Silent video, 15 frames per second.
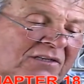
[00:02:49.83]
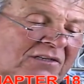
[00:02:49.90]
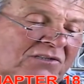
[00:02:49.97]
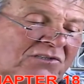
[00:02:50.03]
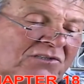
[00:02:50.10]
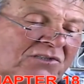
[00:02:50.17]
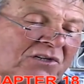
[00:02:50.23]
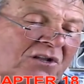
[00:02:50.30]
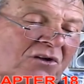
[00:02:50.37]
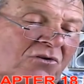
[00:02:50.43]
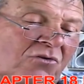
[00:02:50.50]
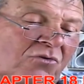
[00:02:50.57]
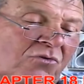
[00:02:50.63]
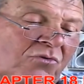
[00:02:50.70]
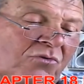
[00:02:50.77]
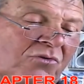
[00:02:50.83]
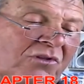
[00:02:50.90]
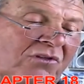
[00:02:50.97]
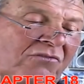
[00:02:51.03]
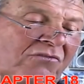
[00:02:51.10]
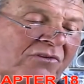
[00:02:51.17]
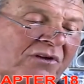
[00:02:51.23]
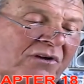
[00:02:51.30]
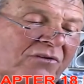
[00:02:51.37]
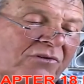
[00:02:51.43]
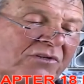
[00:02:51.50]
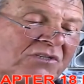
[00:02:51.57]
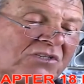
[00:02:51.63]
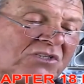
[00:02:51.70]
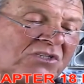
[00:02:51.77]
Slowly, very
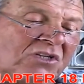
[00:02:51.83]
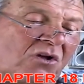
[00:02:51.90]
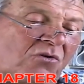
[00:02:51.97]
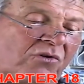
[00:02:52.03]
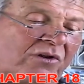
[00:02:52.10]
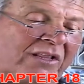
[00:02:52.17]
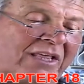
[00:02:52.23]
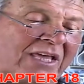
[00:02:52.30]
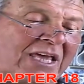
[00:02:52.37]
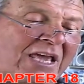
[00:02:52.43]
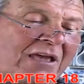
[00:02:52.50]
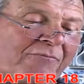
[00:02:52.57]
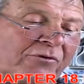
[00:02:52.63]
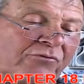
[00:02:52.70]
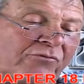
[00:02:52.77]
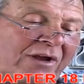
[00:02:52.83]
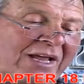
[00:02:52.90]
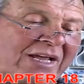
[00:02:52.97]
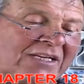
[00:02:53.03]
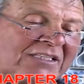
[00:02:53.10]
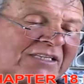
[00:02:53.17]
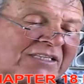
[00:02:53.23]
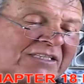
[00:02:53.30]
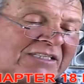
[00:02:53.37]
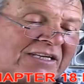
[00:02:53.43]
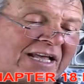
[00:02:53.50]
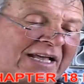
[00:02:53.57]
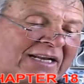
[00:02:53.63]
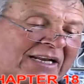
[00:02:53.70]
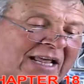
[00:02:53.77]
slowly, the keeper raised his
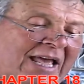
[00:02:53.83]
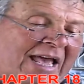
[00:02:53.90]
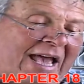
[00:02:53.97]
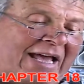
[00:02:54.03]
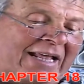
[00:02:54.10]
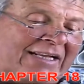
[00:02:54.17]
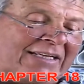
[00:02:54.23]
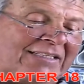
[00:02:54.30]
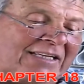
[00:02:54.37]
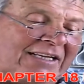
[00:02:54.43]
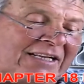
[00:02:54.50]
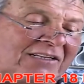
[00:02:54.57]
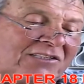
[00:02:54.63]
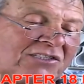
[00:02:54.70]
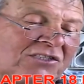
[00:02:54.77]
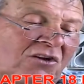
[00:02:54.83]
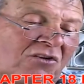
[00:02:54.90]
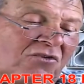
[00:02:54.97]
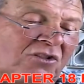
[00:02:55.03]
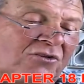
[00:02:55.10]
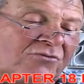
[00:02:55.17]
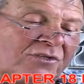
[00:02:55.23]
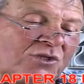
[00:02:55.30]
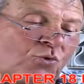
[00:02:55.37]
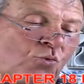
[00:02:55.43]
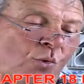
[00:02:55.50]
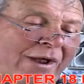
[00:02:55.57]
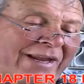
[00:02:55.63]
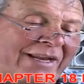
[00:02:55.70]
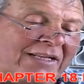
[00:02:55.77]
net, and as he did so, Louis
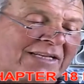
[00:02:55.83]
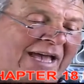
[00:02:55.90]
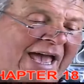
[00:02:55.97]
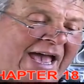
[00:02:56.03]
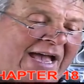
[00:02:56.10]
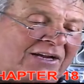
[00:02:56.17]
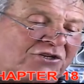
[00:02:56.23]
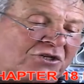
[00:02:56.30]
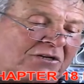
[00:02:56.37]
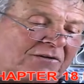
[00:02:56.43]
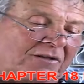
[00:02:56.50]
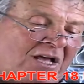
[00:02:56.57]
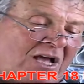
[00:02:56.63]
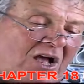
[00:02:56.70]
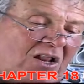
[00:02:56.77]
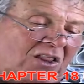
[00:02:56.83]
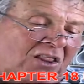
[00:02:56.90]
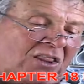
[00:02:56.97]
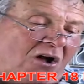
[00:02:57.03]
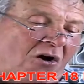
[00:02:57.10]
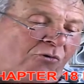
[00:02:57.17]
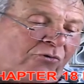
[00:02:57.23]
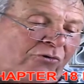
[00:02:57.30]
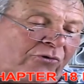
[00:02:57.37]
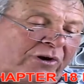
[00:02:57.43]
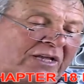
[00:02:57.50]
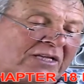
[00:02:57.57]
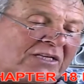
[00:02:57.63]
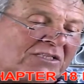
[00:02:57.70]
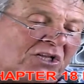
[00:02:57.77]
went into action, lowering
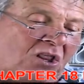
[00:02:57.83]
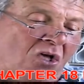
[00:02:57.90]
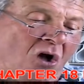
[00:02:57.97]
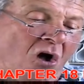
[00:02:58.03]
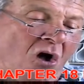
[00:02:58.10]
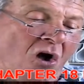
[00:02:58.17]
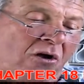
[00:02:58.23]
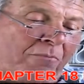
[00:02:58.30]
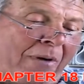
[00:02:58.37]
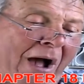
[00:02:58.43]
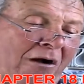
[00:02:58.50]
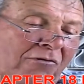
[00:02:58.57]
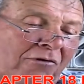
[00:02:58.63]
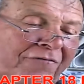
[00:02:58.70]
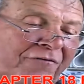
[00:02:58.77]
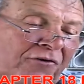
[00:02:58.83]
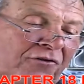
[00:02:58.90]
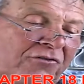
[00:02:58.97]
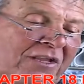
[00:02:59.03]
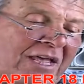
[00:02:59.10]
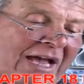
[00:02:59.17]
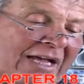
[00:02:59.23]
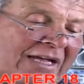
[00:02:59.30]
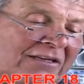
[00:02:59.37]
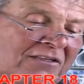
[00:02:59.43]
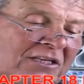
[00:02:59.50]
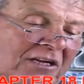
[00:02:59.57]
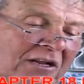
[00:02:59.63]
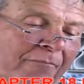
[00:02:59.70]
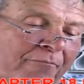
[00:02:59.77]
his long, powerful neck
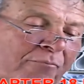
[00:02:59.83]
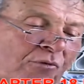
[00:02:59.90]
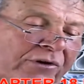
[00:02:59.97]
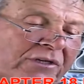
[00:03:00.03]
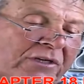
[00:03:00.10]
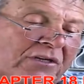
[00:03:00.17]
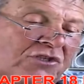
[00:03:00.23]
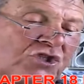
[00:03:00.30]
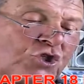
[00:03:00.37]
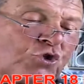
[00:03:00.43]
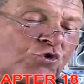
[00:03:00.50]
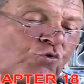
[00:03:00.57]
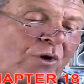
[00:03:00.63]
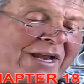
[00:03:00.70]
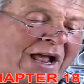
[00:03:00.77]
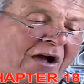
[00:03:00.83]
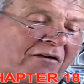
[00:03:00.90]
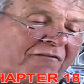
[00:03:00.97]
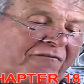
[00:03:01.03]
until it pointed straight out in